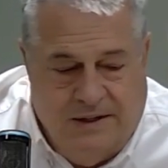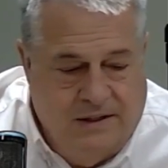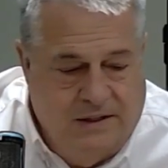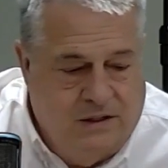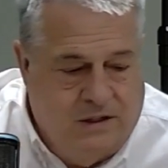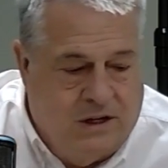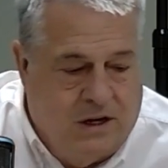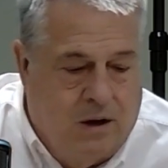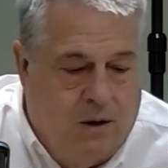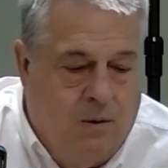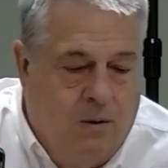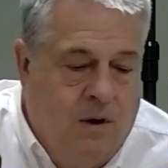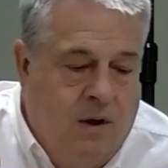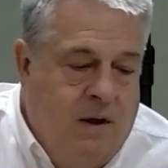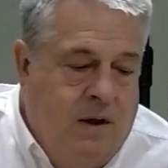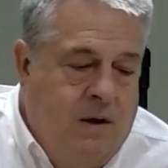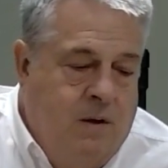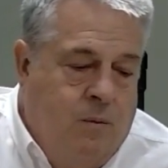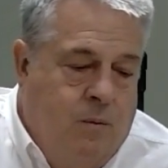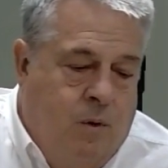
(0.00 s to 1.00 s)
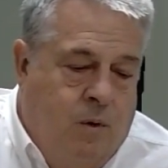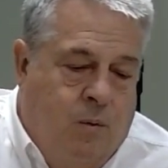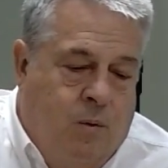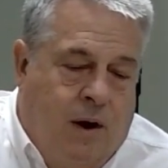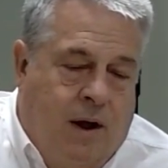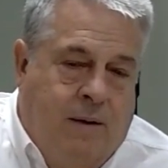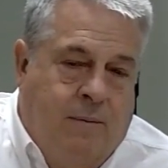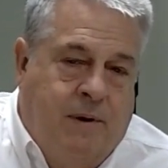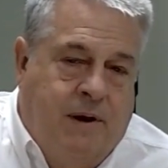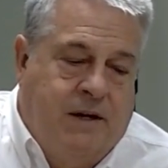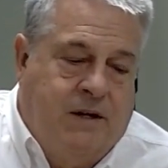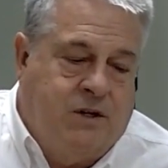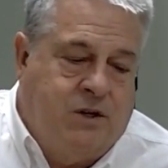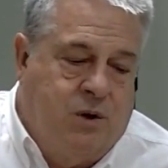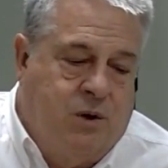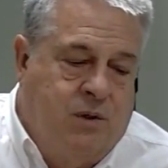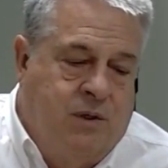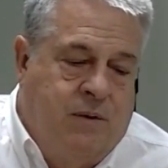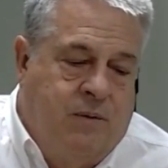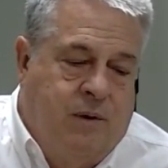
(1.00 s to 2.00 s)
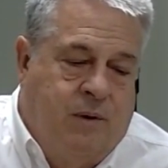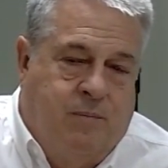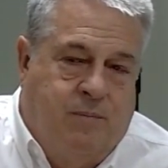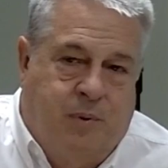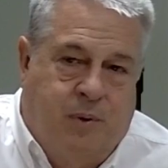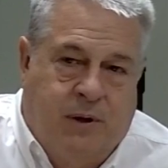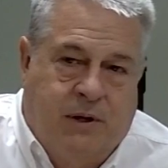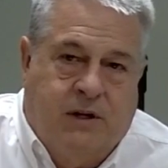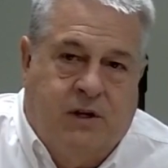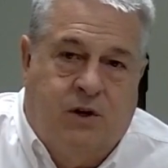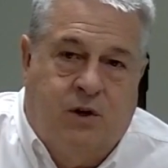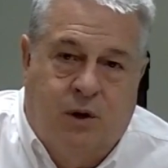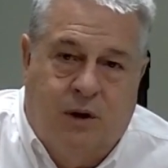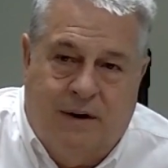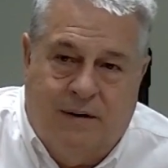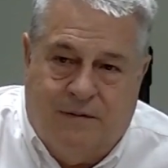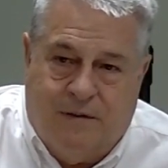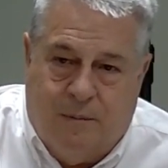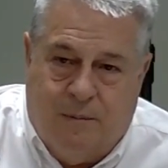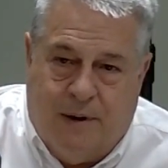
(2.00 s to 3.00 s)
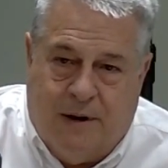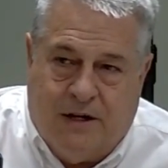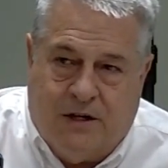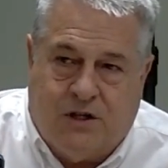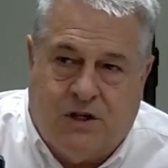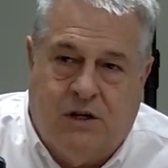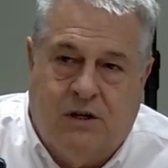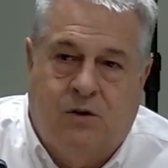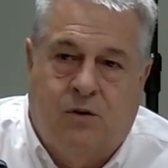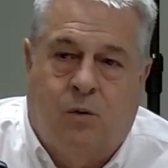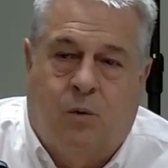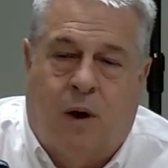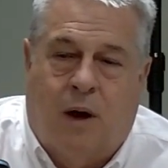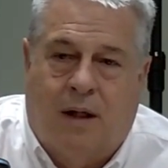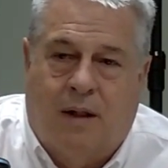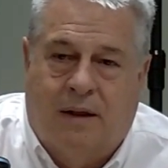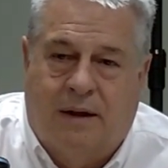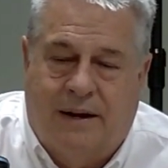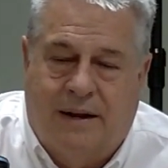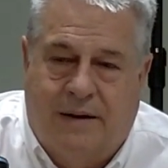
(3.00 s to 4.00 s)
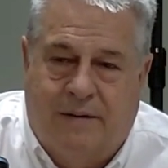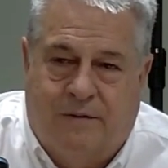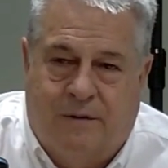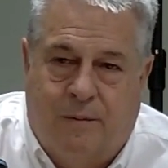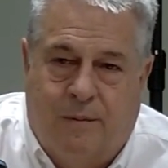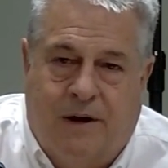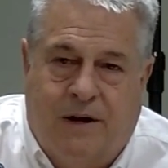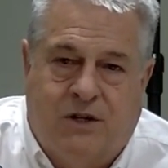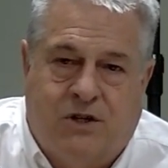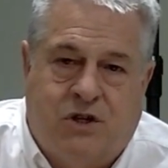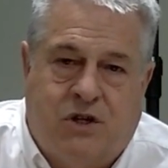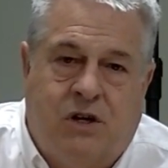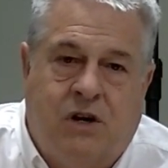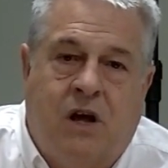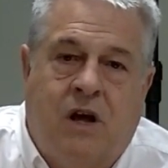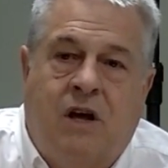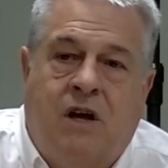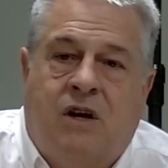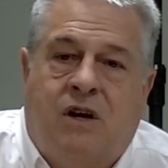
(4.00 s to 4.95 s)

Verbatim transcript: So we want to make sure that we put good information, quality information,